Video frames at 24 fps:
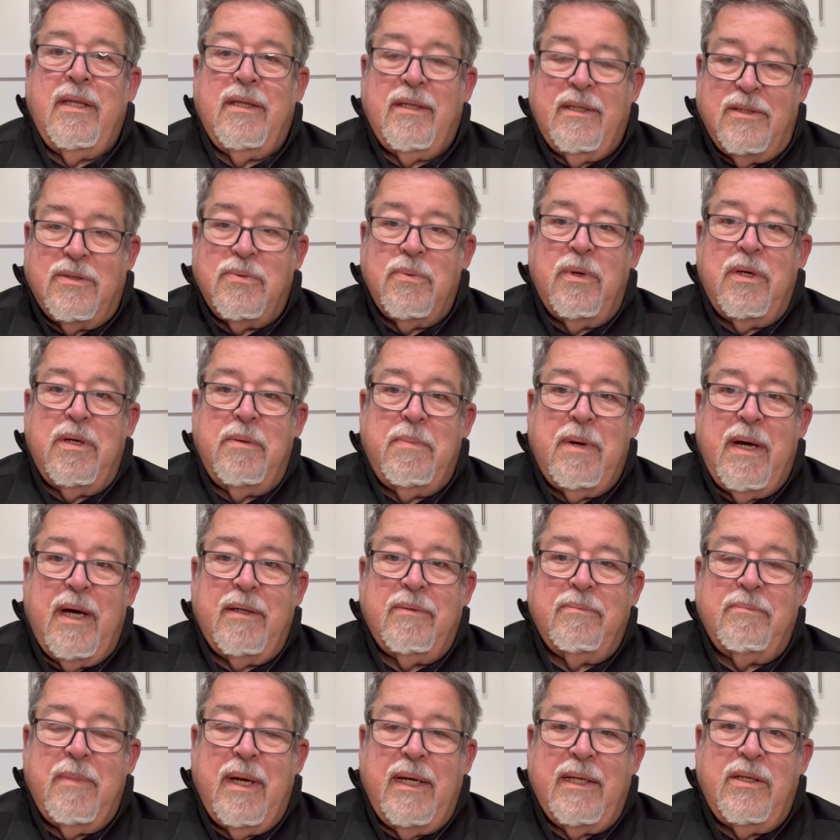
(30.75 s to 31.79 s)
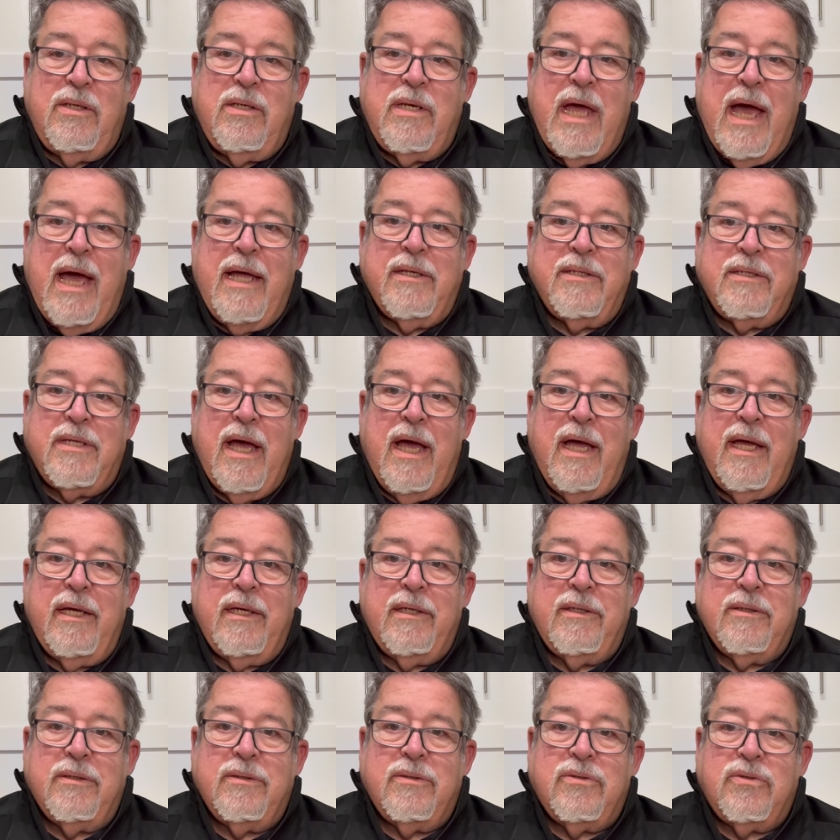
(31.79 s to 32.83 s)
this one about my knot
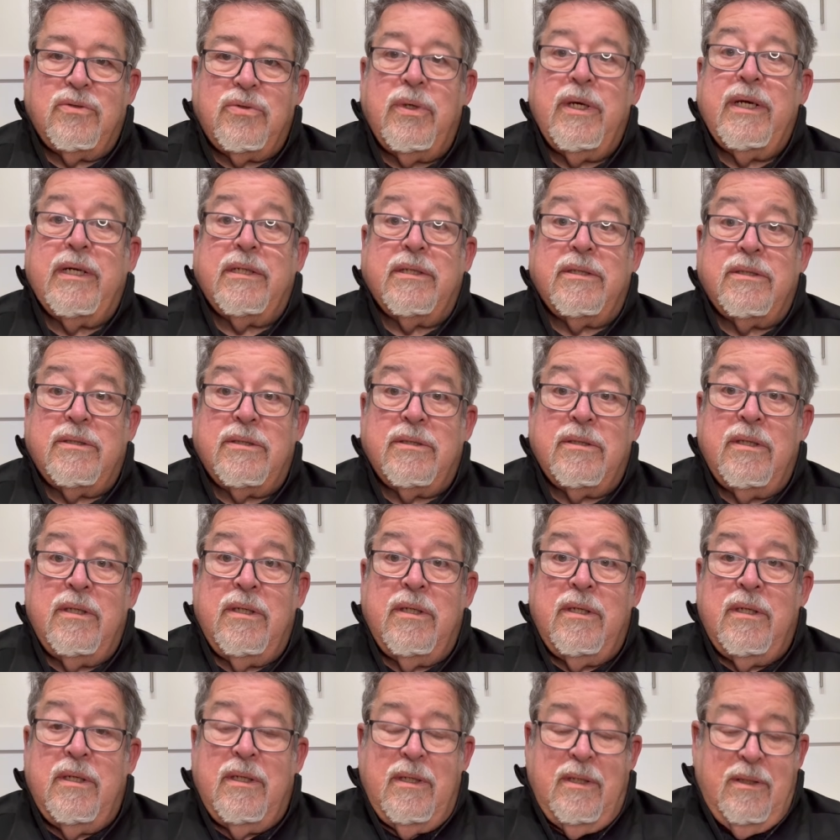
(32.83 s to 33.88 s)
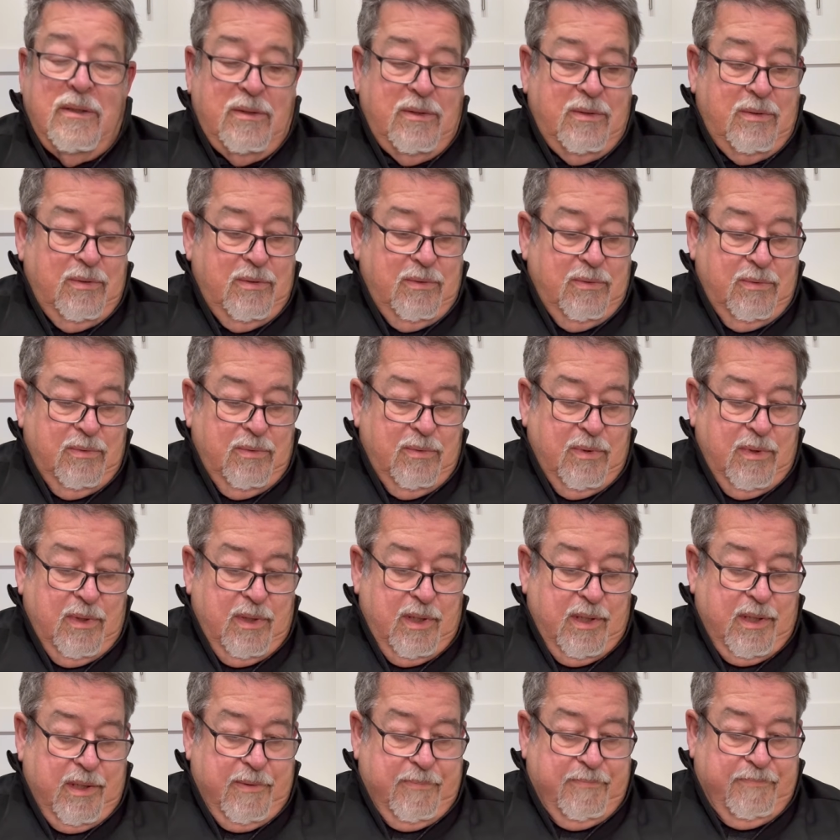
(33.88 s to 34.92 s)
tying tricks
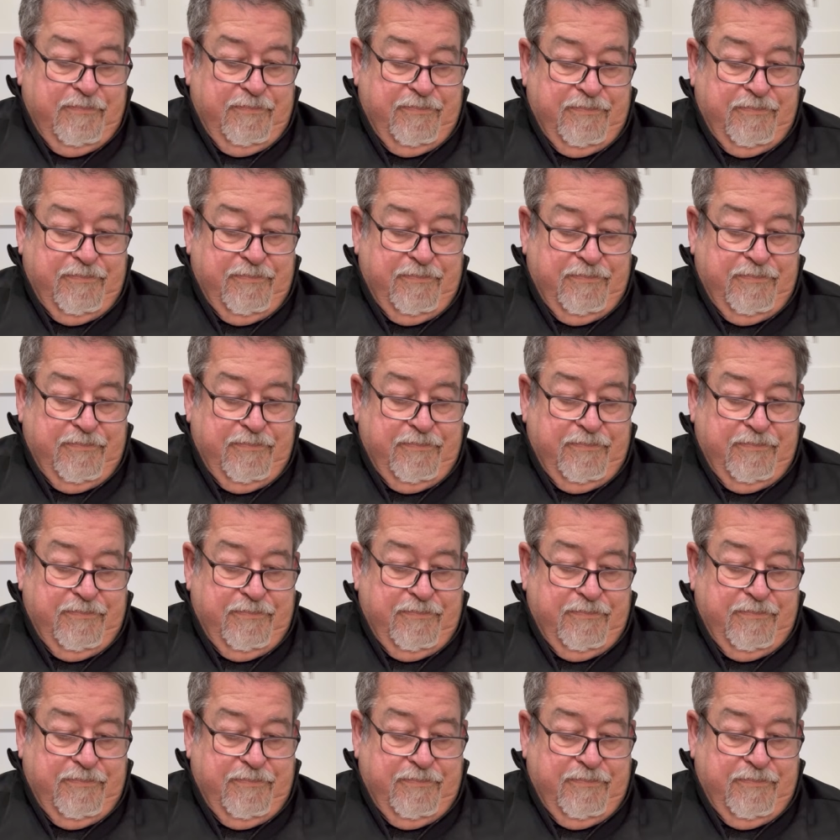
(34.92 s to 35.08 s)
to